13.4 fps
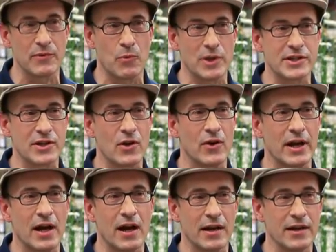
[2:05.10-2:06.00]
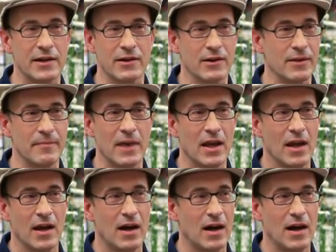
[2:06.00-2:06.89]
with what's going on in Europe.
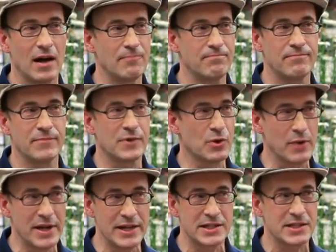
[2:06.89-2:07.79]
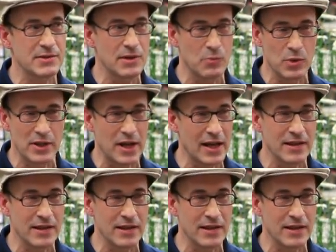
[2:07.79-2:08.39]
Uh, Greece will